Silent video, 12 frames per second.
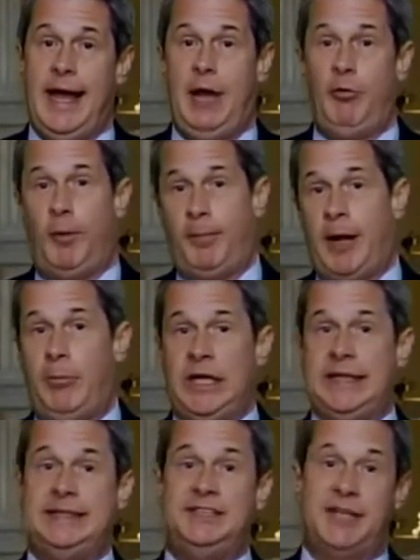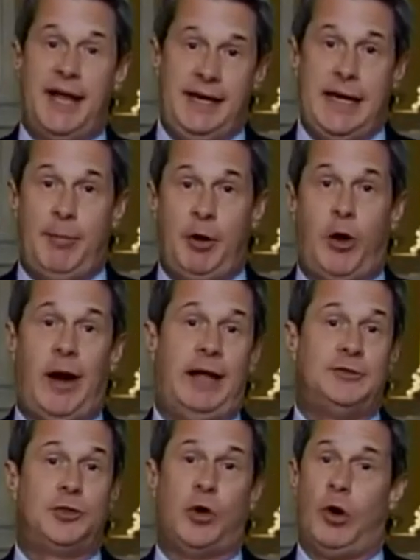and Republicans and
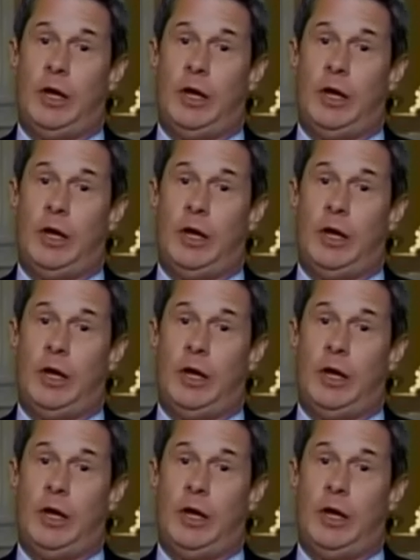Democrats